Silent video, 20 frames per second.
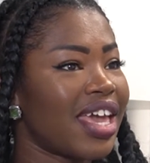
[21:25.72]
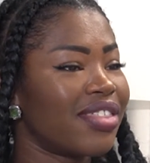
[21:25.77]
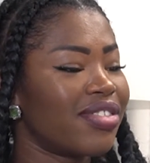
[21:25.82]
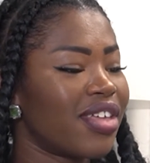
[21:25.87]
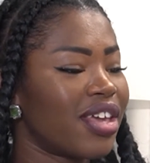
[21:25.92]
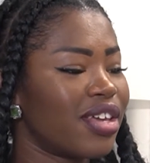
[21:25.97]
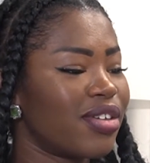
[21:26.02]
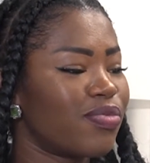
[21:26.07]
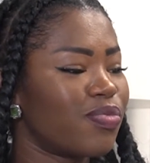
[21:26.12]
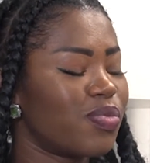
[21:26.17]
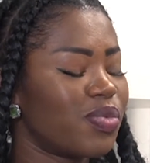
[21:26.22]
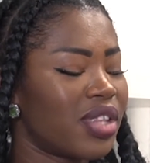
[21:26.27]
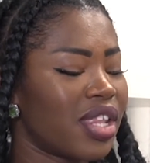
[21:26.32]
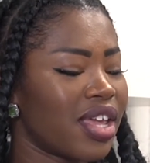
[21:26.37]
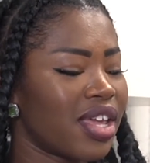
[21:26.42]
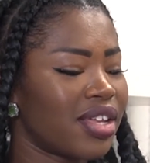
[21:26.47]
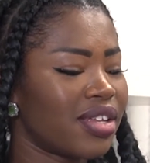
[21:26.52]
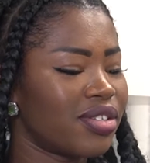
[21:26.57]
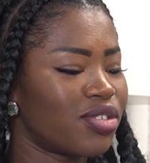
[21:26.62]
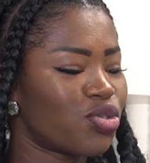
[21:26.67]
And
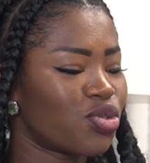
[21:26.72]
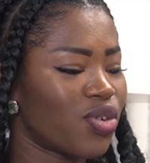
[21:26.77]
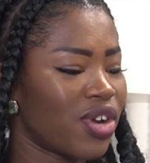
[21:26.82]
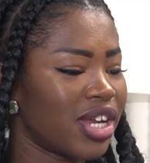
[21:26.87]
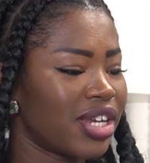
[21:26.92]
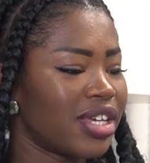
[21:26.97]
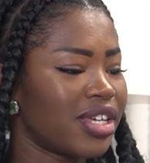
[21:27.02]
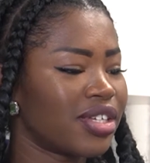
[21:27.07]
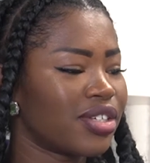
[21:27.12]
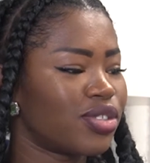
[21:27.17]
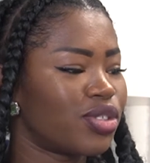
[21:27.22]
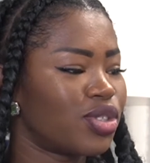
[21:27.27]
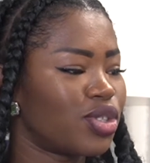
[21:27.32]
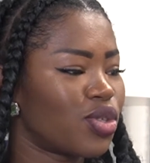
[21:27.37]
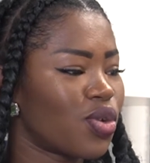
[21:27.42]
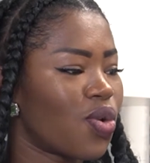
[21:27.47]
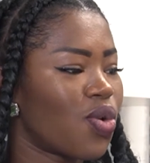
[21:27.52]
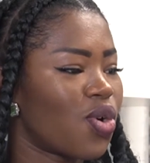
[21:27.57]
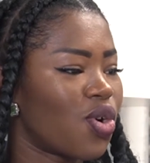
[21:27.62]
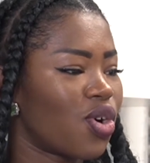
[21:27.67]
the training is
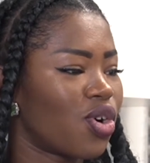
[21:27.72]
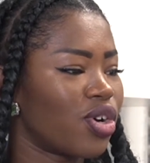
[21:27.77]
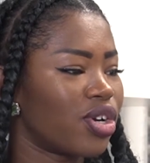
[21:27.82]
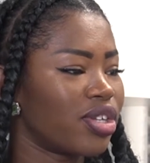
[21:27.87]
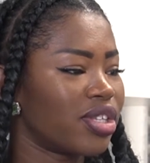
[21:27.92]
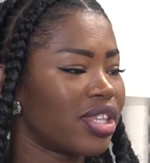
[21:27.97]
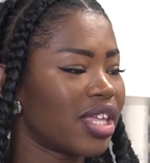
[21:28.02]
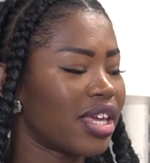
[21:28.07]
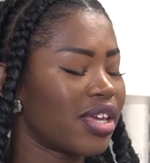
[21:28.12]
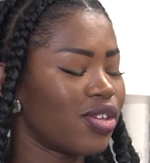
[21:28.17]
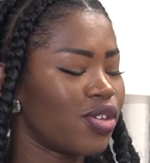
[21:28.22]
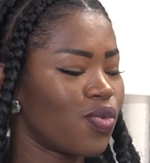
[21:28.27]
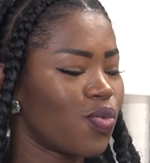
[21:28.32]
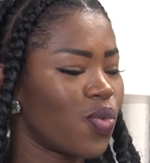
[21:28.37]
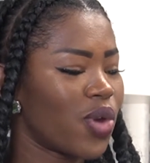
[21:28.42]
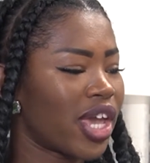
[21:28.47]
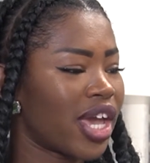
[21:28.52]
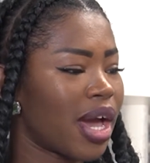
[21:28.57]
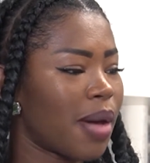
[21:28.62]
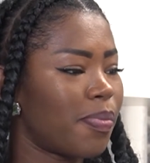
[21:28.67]
so hard. You
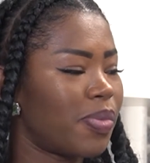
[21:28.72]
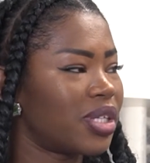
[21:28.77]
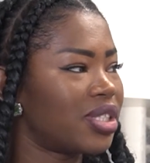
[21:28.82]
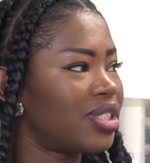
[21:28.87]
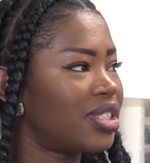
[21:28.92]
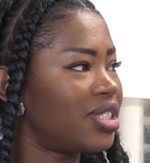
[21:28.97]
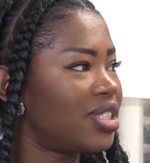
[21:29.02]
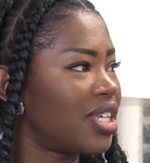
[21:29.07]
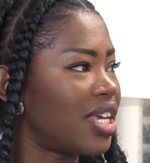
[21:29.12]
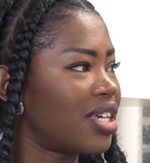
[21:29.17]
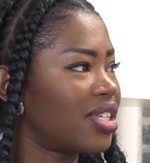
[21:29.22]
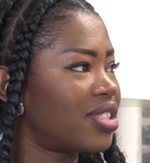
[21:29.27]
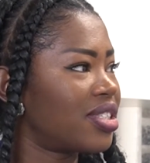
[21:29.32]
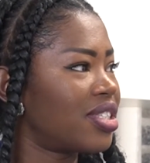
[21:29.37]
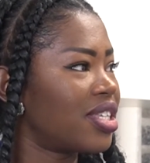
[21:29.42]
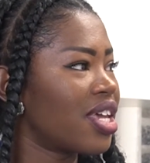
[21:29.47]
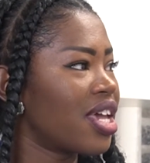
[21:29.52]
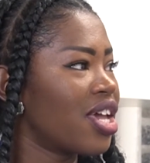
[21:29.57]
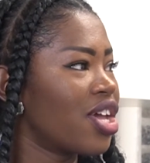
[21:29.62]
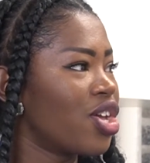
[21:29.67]
wake up at 6.